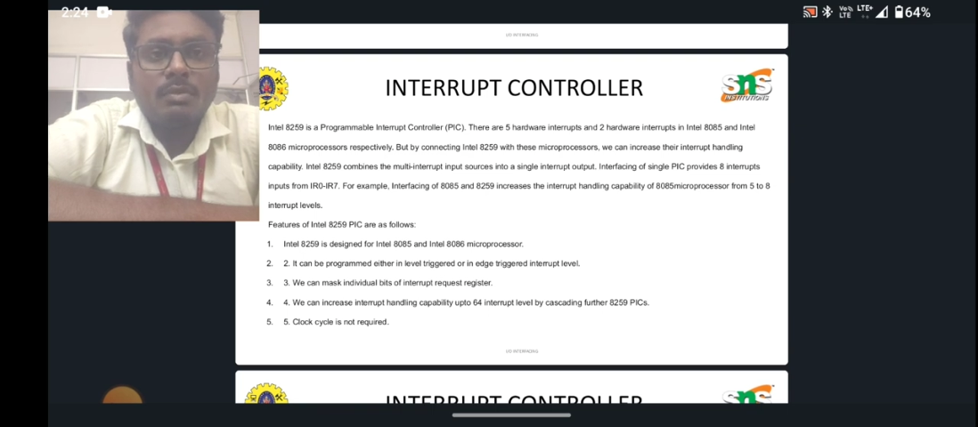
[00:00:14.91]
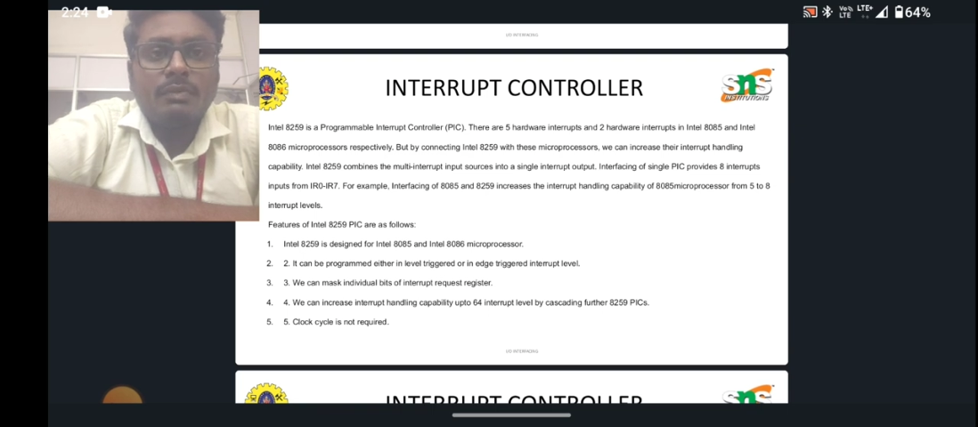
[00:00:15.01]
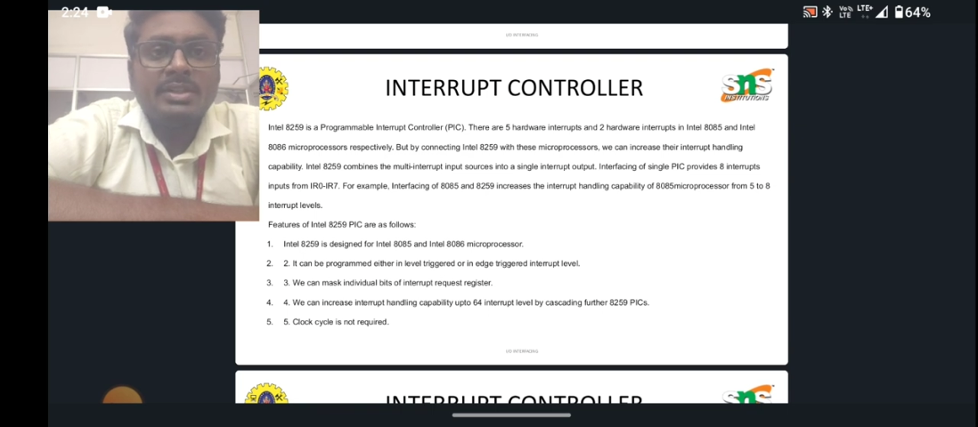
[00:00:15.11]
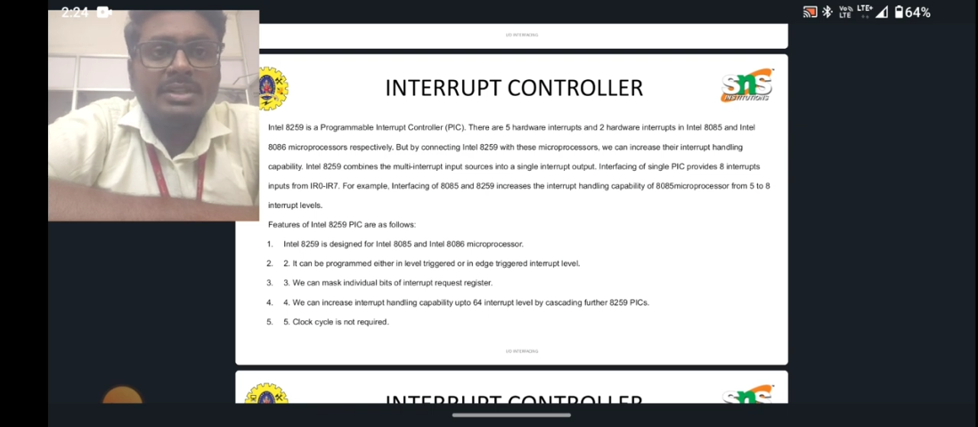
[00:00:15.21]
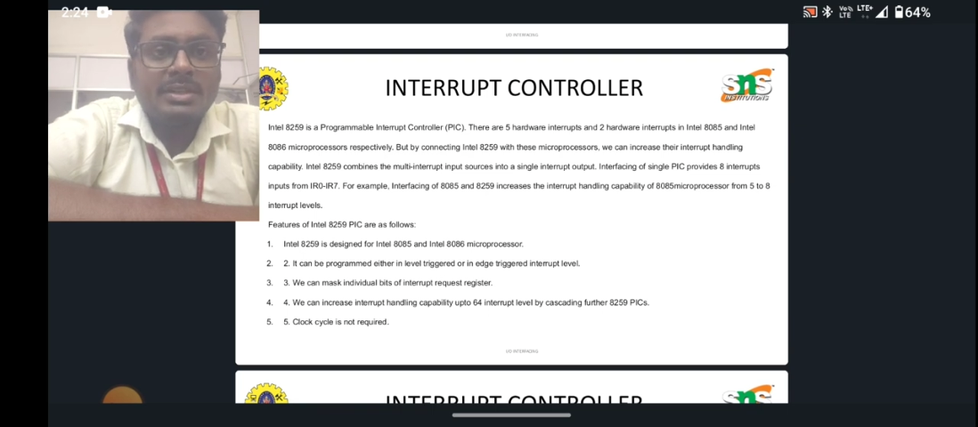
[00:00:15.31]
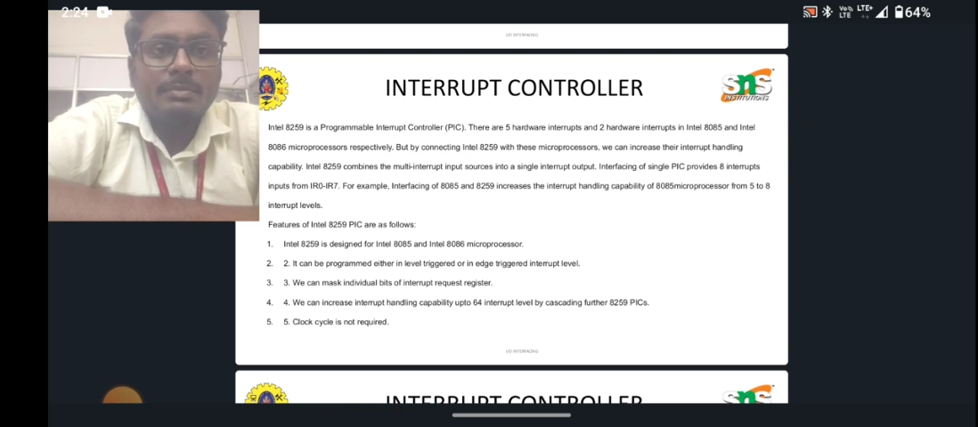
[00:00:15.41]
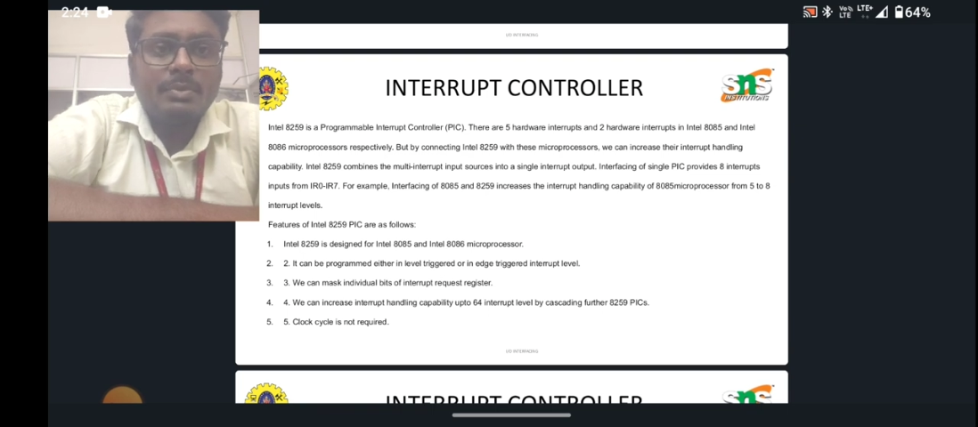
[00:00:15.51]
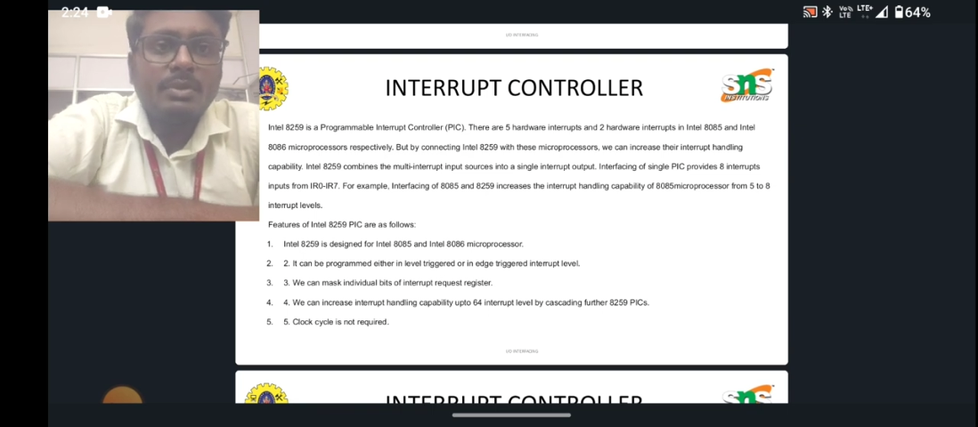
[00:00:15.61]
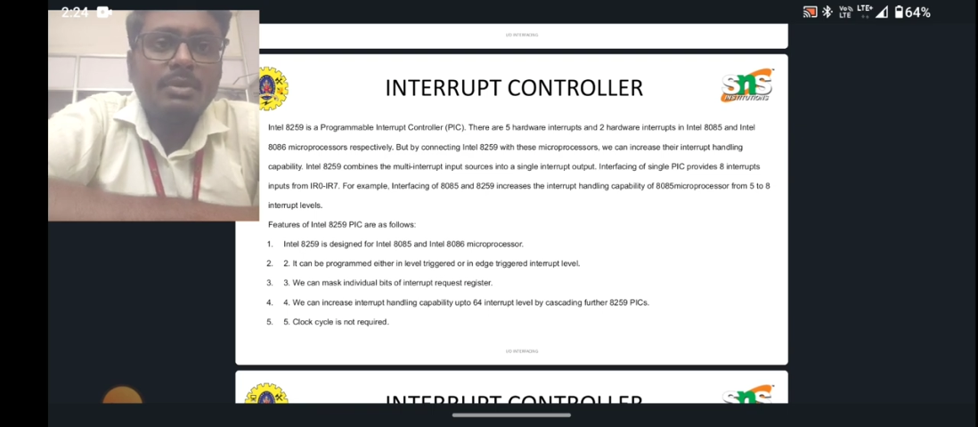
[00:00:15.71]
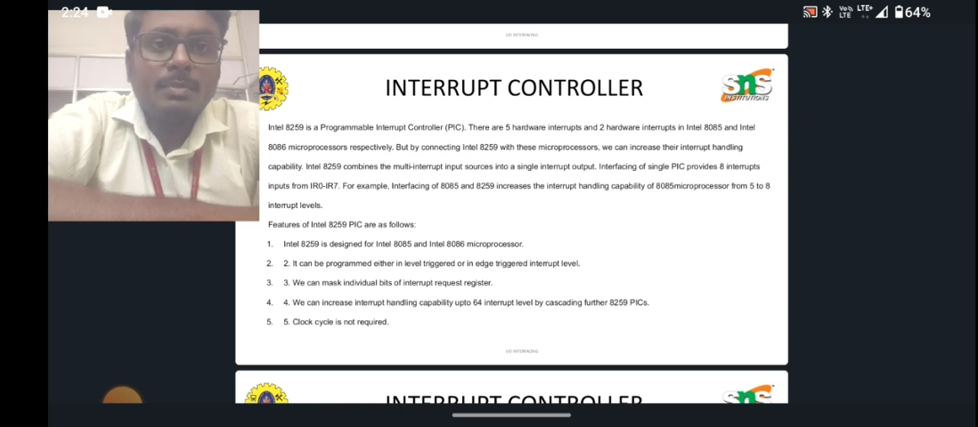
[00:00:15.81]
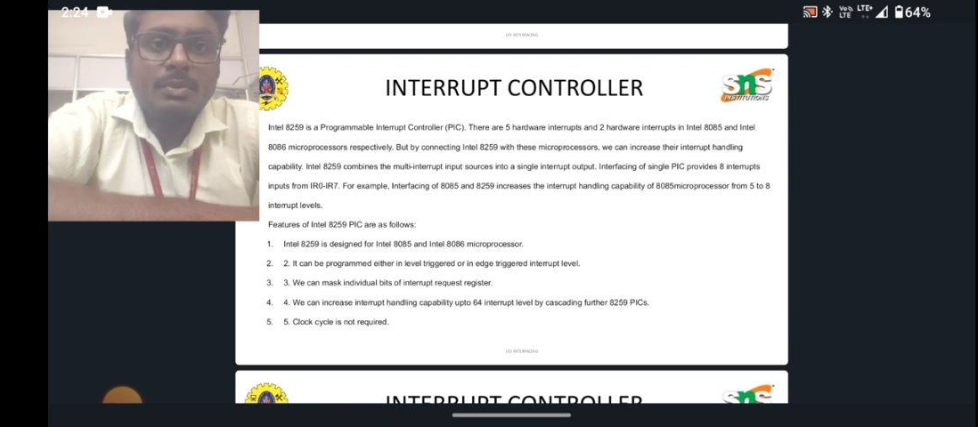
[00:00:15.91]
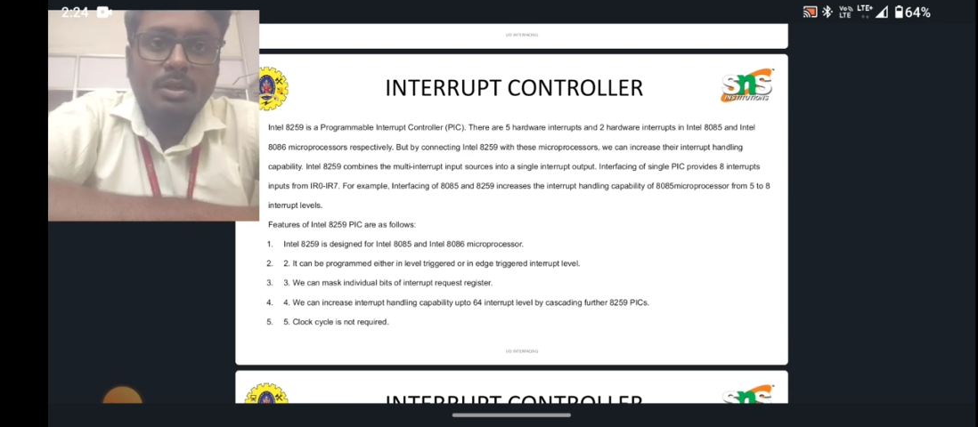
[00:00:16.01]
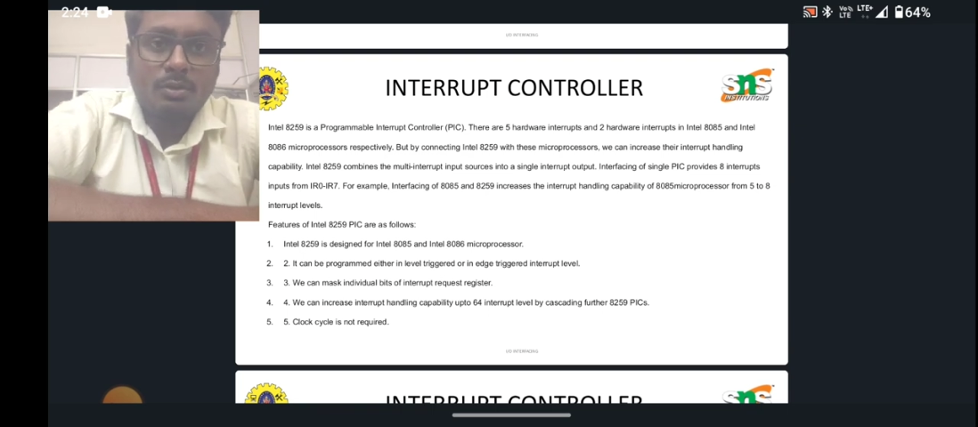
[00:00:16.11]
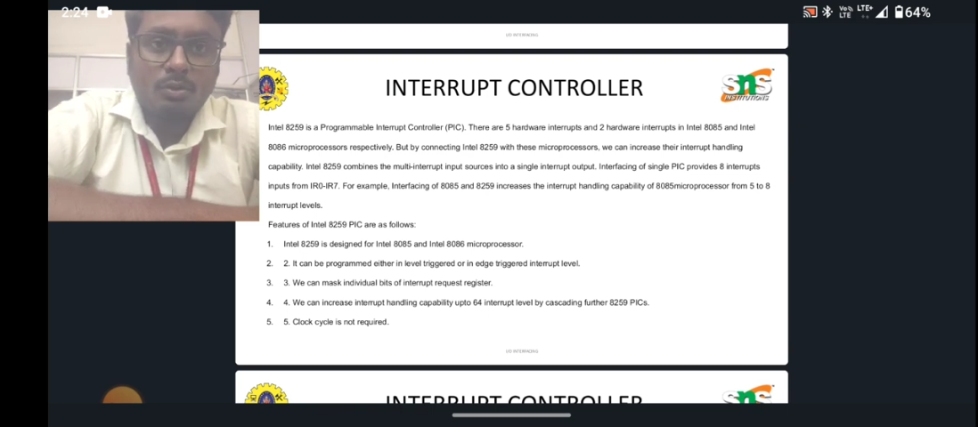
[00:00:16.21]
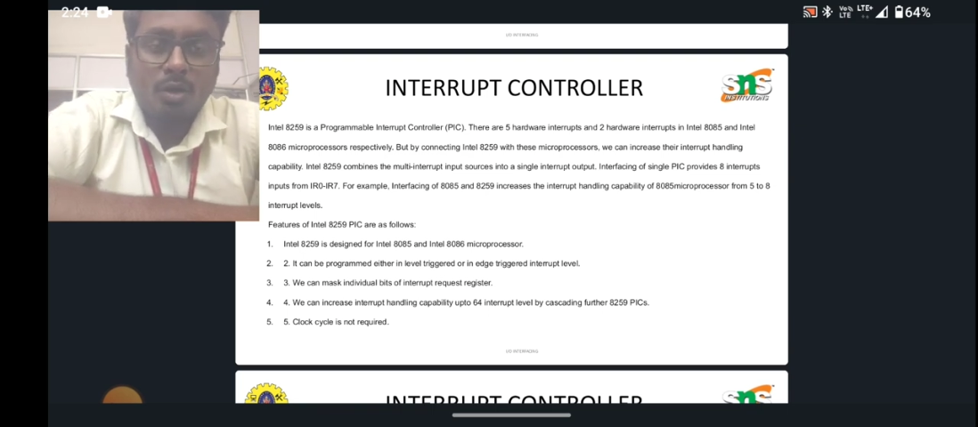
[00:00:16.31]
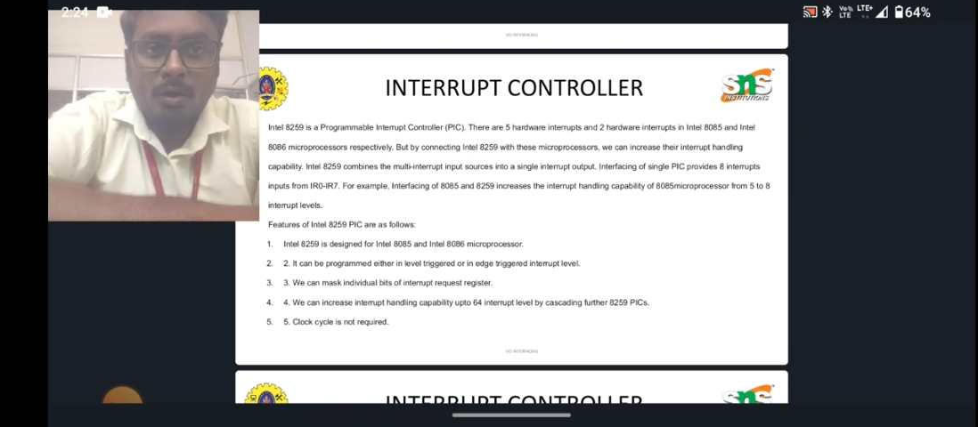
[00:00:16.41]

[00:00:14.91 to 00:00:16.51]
interrupt controller.